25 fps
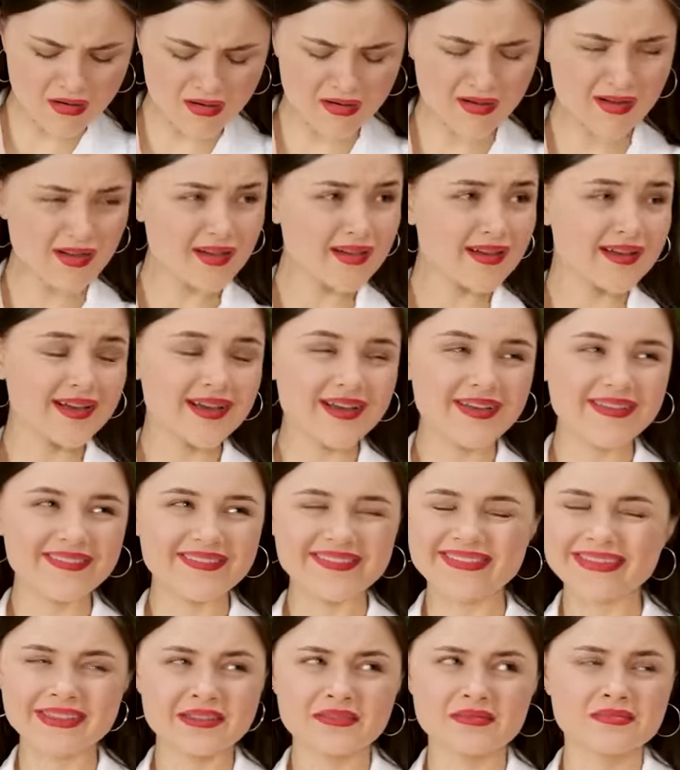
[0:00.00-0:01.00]
go like
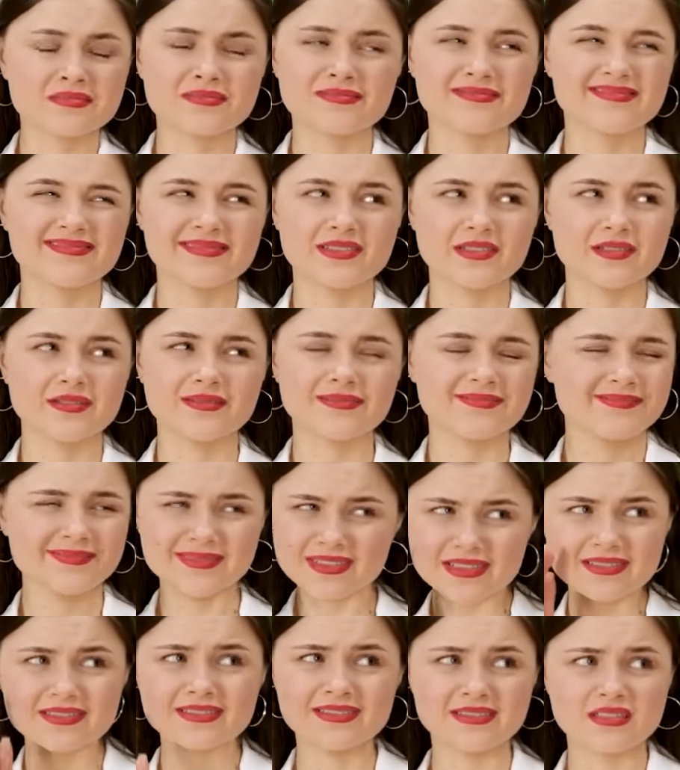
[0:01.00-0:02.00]
this. You go
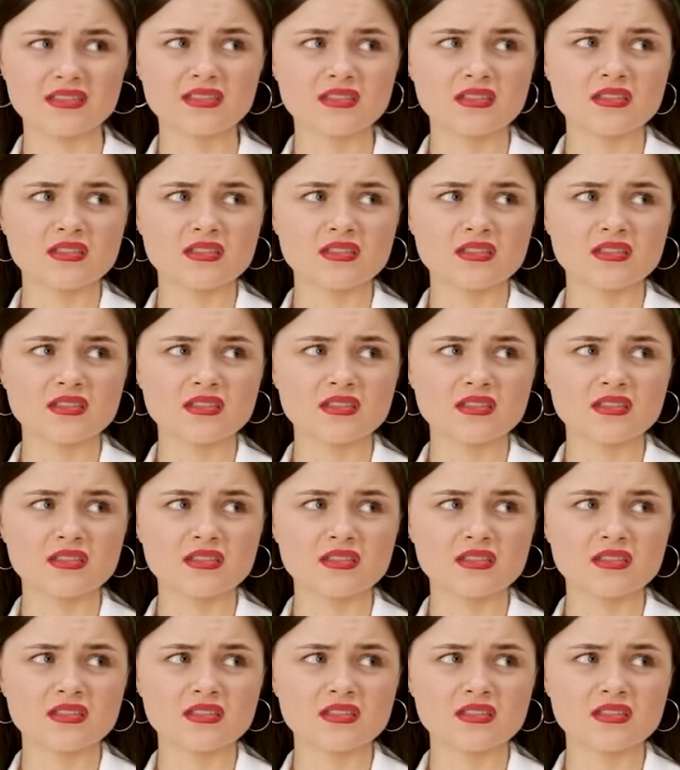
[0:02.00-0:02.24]
ahead.